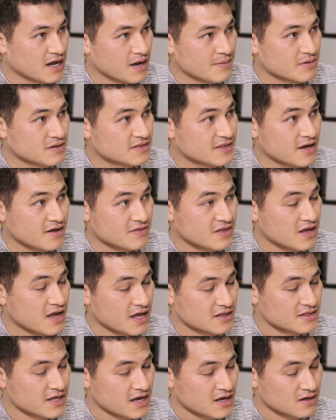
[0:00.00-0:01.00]
I mean,
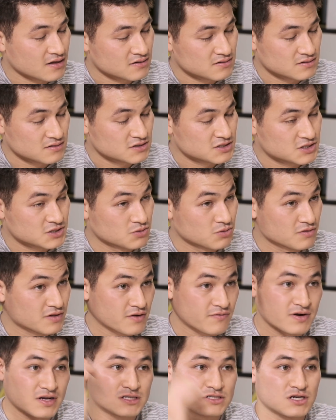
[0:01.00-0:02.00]
at that school,
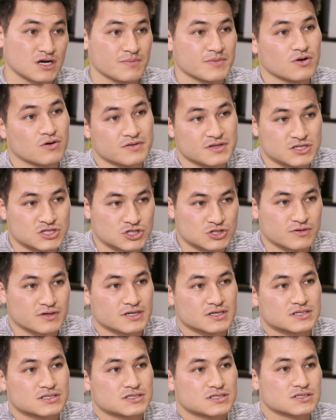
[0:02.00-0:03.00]
they really taught me all these
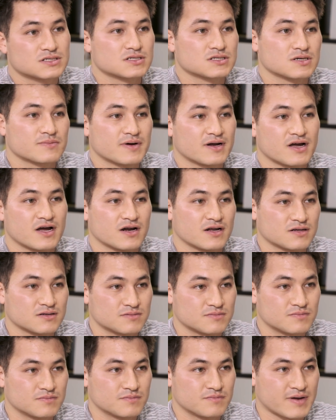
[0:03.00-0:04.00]
tricks about how to
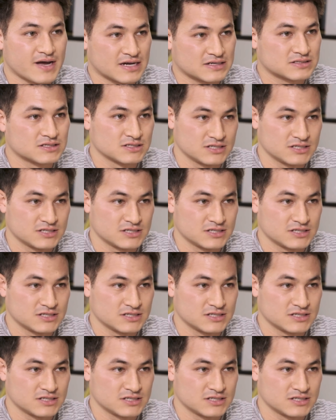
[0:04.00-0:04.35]
pass the